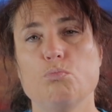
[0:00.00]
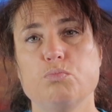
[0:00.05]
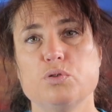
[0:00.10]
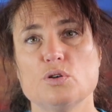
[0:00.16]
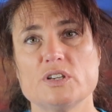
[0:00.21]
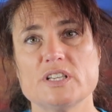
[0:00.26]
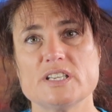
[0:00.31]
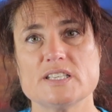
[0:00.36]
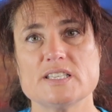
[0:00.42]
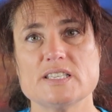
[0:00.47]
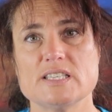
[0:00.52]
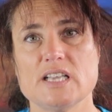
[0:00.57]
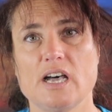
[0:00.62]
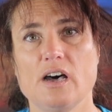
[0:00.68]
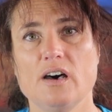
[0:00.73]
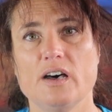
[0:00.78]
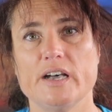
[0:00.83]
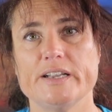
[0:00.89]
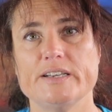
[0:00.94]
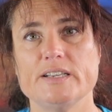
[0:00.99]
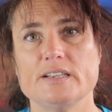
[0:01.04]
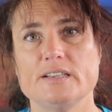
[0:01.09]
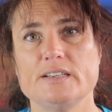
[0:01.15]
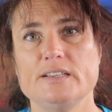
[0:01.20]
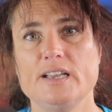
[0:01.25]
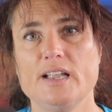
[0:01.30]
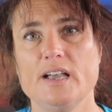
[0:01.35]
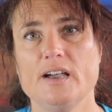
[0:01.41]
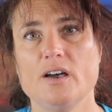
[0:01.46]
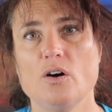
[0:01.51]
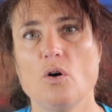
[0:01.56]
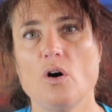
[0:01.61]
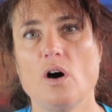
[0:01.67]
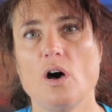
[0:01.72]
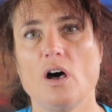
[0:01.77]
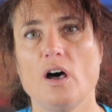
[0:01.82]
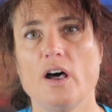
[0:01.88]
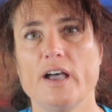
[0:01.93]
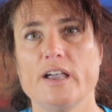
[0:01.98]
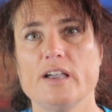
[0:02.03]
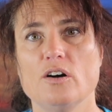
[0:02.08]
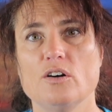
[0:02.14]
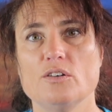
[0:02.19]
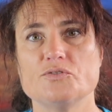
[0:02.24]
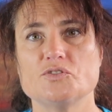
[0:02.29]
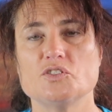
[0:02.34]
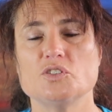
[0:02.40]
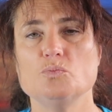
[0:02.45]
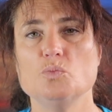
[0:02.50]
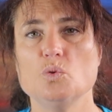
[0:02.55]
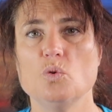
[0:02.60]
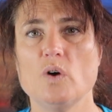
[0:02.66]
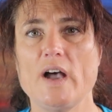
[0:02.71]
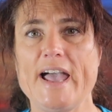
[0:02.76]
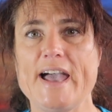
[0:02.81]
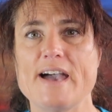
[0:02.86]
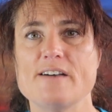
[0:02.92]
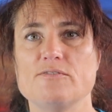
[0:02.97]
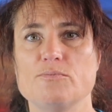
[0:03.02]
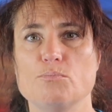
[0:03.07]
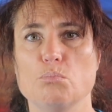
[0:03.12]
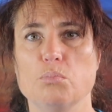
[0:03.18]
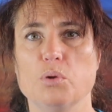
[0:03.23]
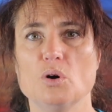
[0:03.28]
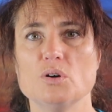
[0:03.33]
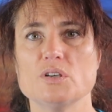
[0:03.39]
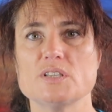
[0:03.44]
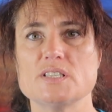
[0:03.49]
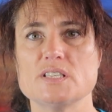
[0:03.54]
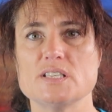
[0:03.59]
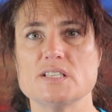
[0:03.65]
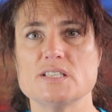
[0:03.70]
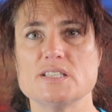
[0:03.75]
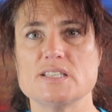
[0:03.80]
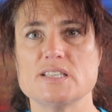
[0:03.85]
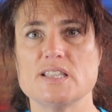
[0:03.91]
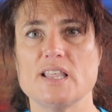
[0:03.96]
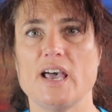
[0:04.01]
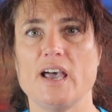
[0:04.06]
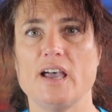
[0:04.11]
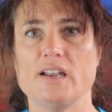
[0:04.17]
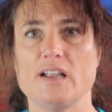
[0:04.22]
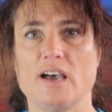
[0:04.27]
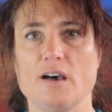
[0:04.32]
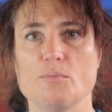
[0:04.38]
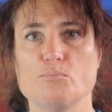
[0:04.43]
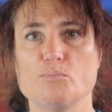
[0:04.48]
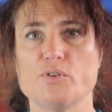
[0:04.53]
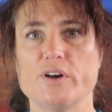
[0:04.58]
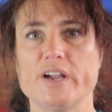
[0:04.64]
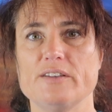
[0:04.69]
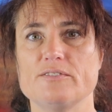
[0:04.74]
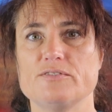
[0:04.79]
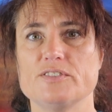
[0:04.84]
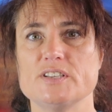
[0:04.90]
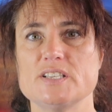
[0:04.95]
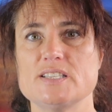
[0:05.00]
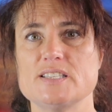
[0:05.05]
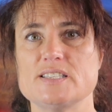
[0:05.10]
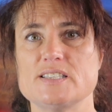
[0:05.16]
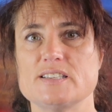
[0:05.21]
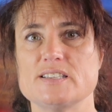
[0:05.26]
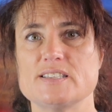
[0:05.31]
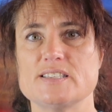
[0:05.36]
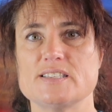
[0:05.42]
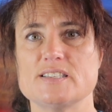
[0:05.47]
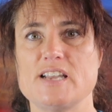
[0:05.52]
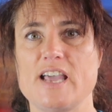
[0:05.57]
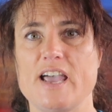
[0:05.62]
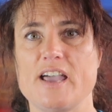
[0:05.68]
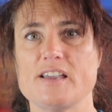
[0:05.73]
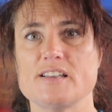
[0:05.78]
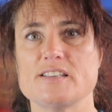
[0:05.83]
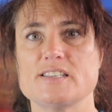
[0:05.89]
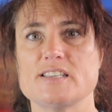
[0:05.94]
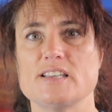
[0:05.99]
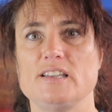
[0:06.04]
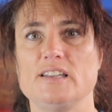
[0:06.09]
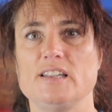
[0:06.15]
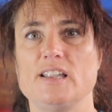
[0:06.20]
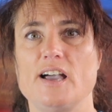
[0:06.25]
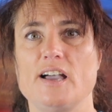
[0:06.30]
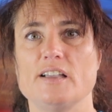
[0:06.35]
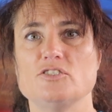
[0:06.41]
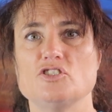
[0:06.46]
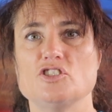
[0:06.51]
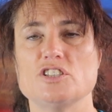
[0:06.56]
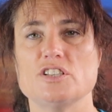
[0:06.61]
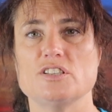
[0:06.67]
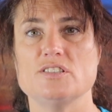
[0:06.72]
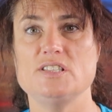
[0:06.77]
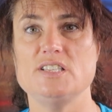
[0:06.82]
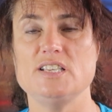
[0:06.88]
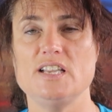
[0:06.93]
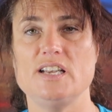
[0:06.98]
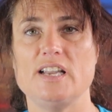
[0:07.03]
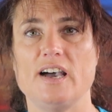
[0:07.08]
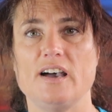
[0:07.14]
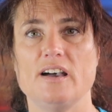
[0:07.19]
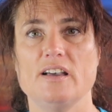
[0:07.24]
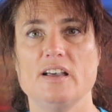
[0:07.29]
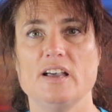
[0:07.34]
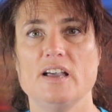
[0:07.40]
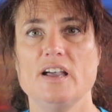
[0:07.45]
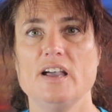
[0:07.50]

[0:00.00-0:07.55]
put it aside. Now, I often will have boxes that are breakfast, snacks, lunch, dinner.